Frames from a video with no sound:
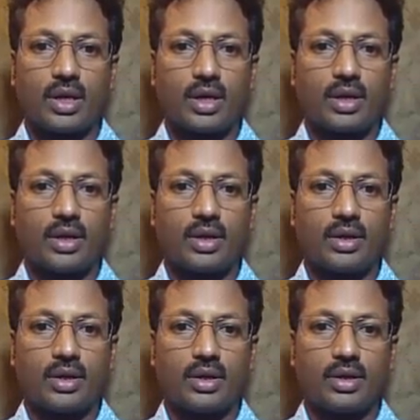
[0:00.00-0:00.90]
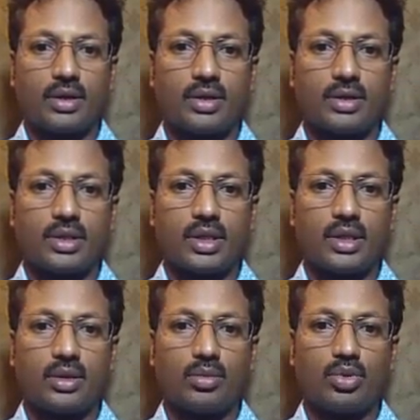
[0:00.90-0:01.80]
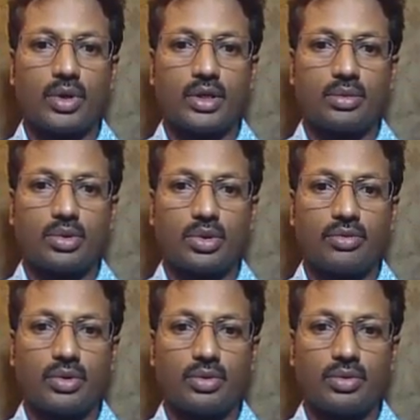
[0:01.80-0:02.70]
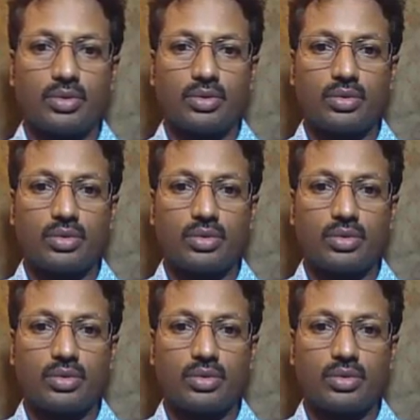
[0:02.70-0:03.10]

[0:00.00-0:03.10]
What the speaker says: and say move item to the view.